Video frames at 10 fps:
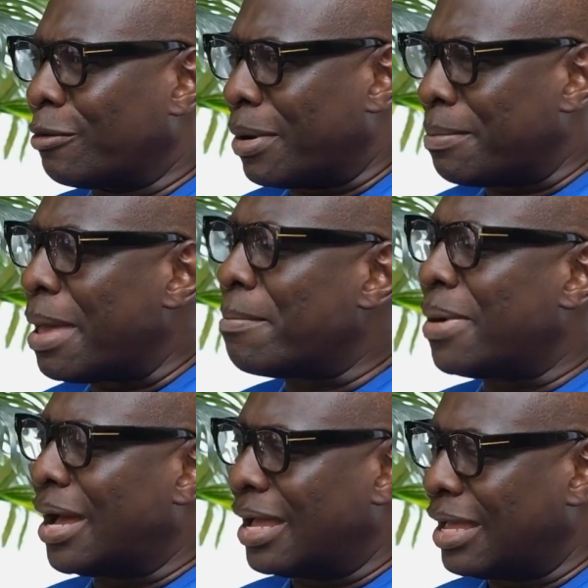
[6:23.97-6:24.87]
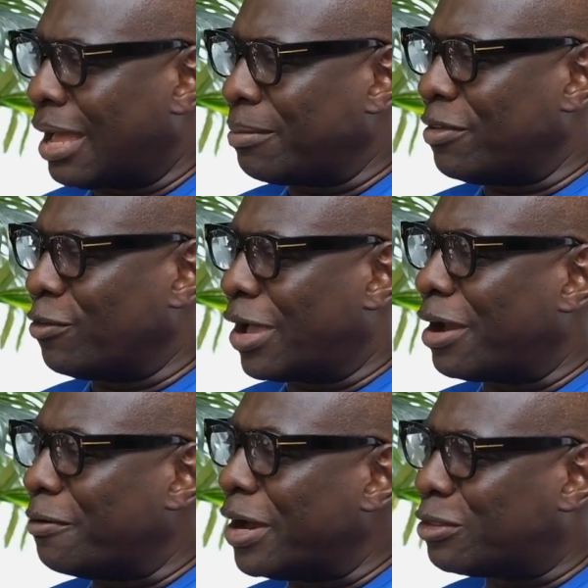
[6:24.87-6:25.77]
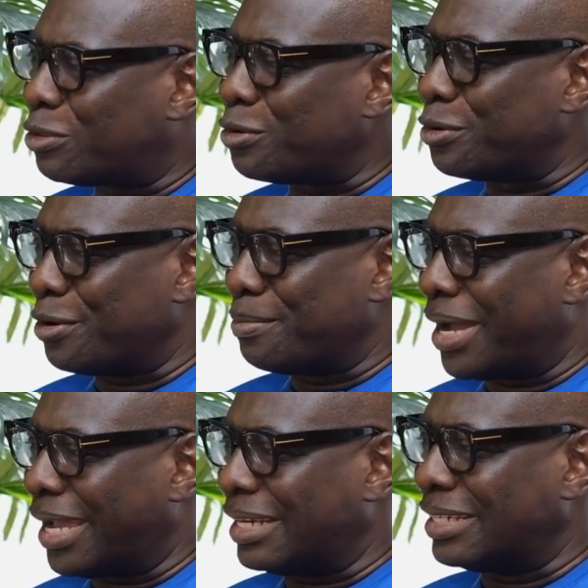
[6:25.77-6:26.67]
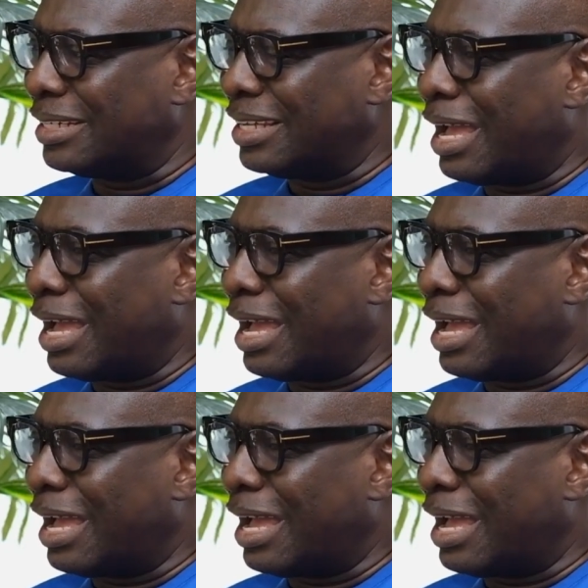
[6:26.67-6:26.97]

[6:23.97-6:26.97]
remember, I mean, if you can rake through your mind,